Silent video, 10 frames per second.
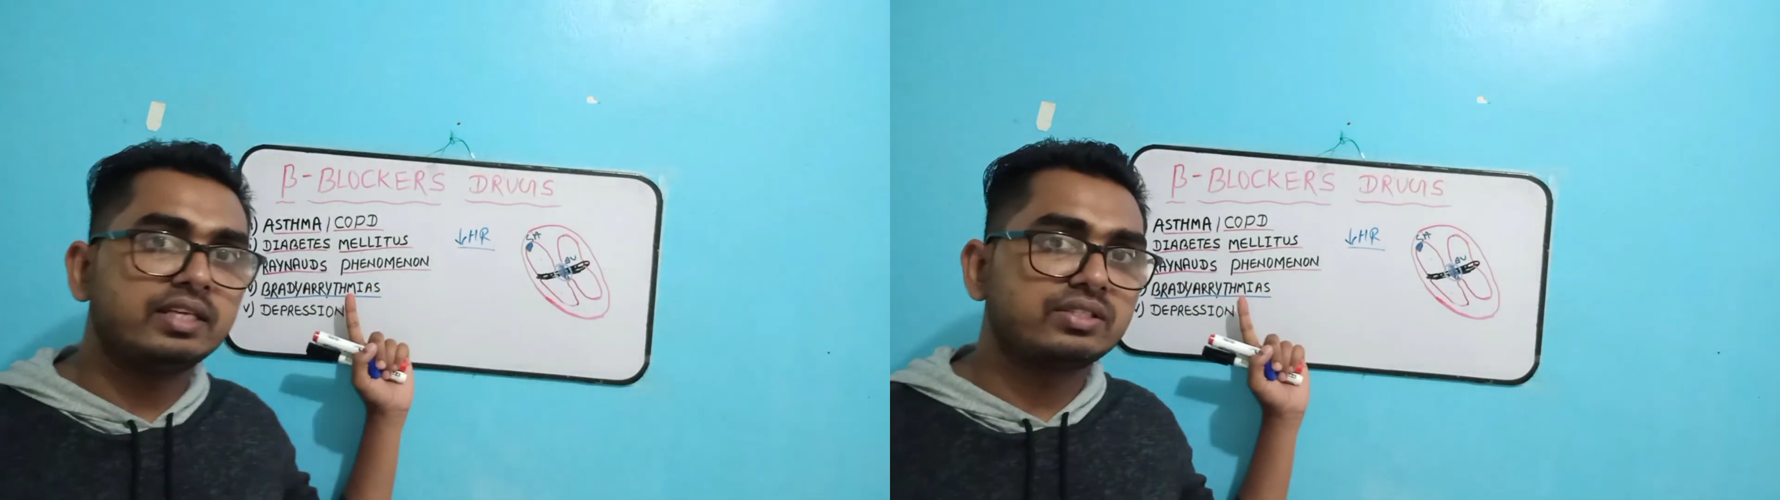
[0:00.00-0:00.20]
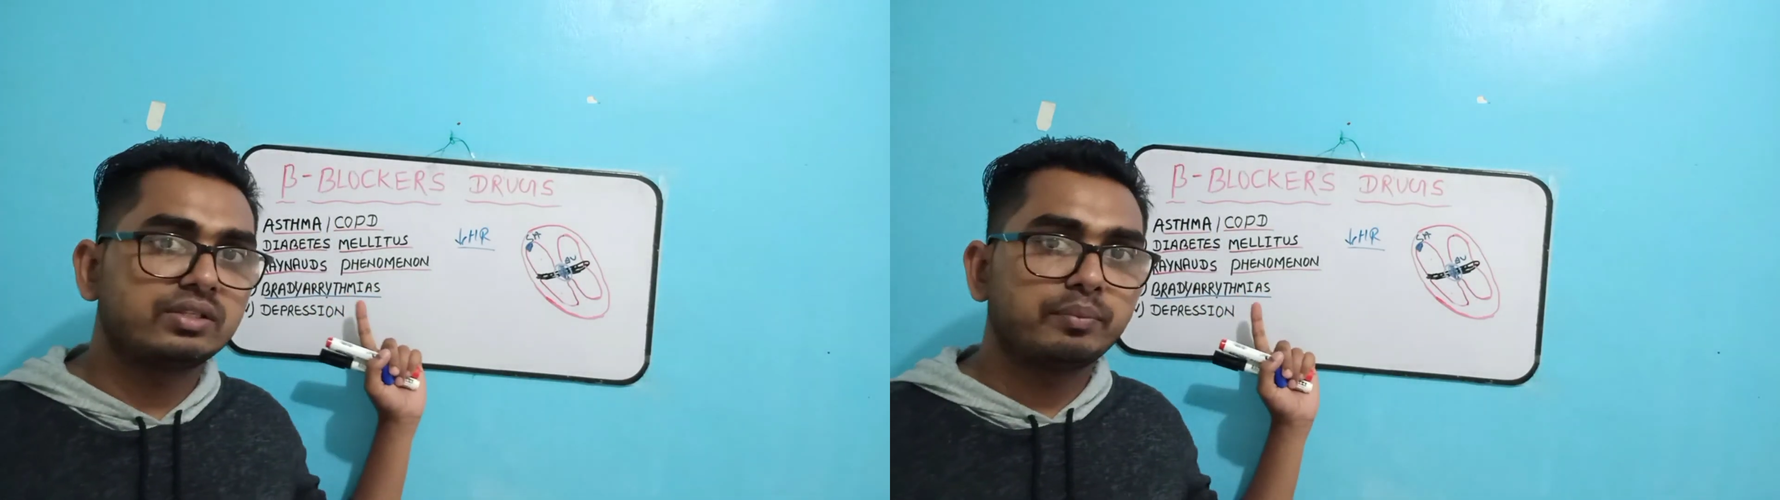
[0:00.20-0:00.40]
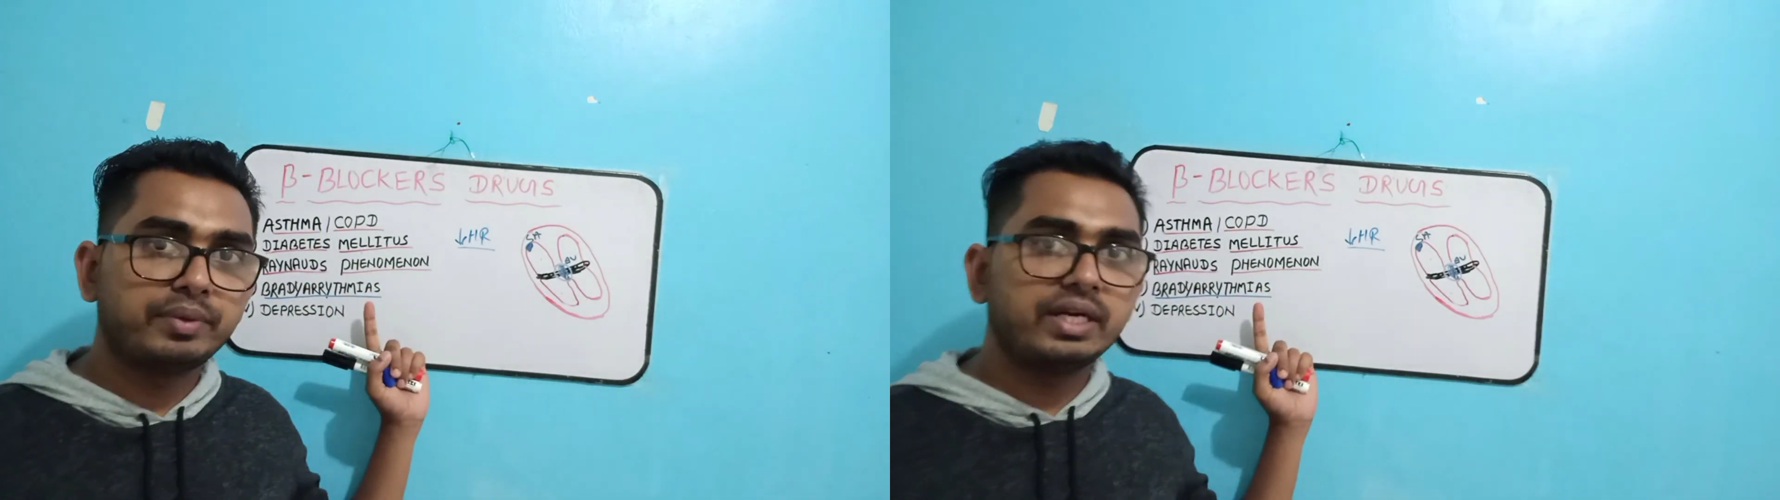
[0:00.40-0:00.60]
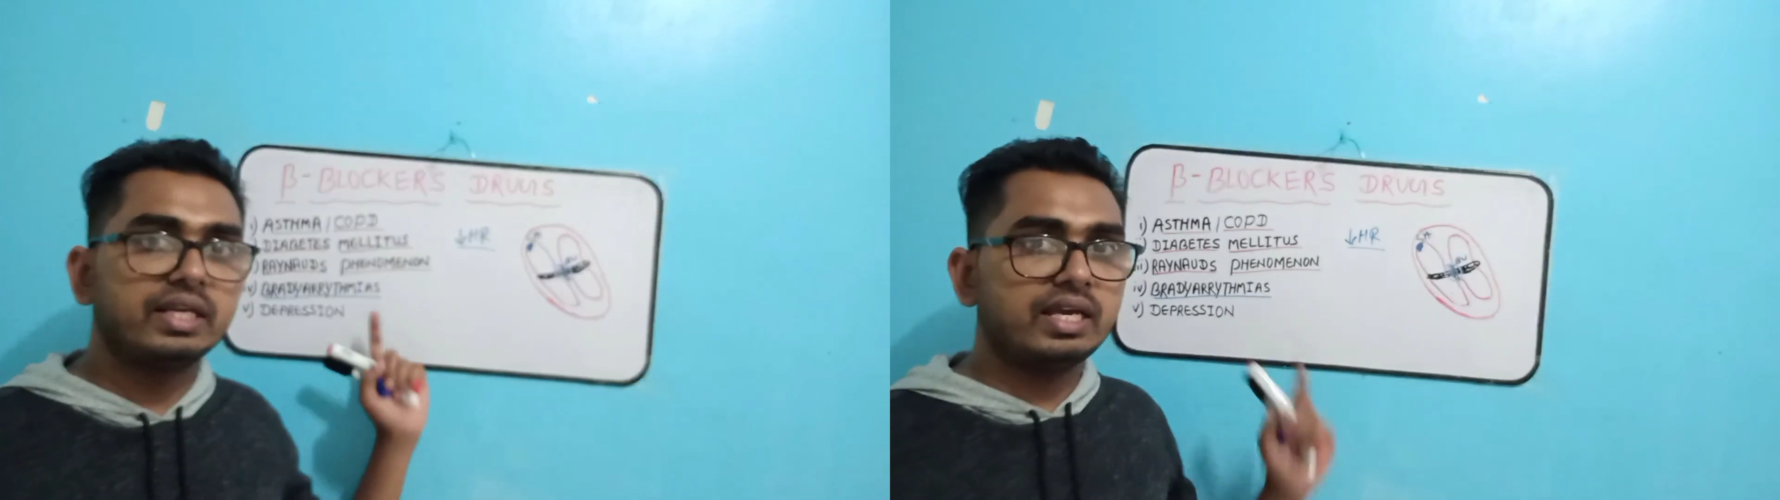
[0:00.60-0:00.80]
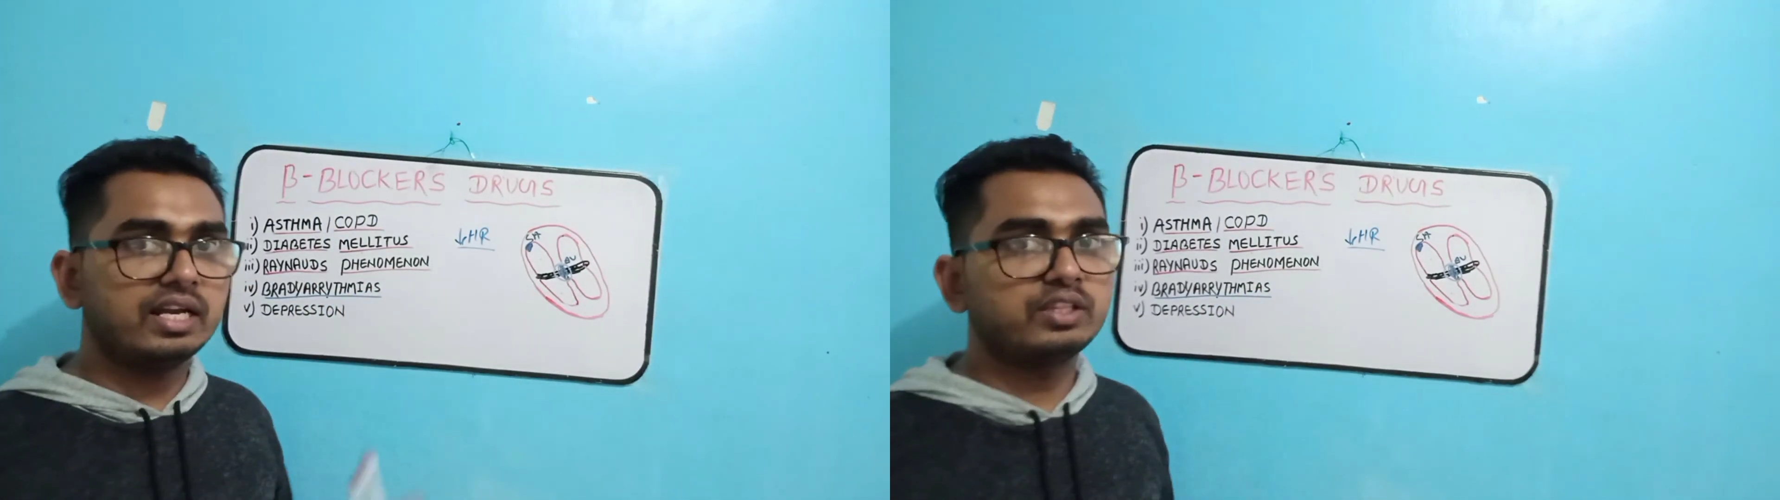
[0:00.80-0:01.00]
this
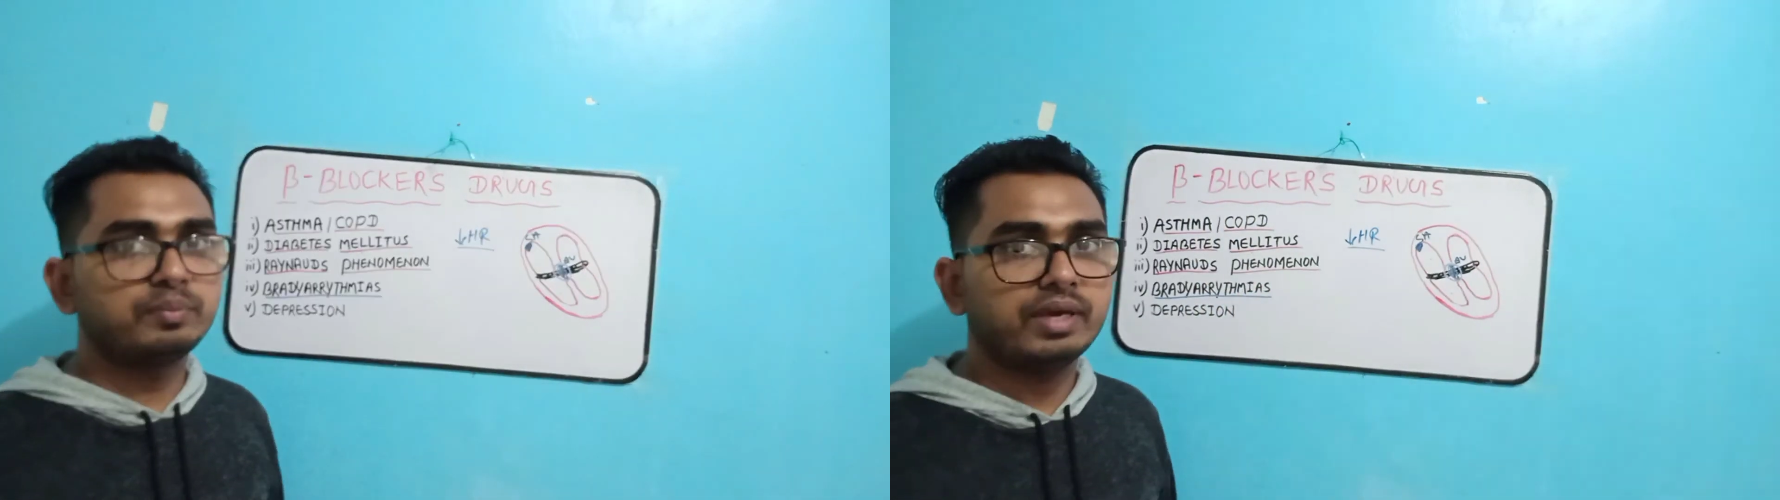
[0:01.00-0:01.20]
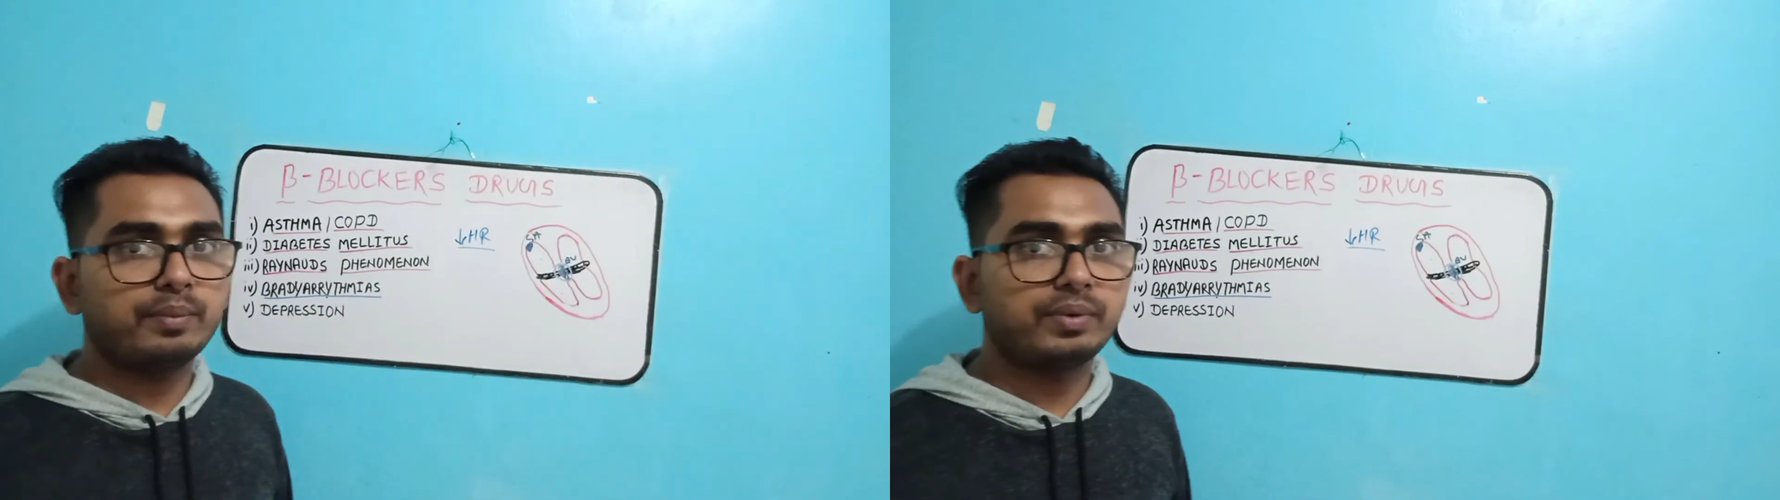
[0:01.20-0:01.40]
bradyarrhythmia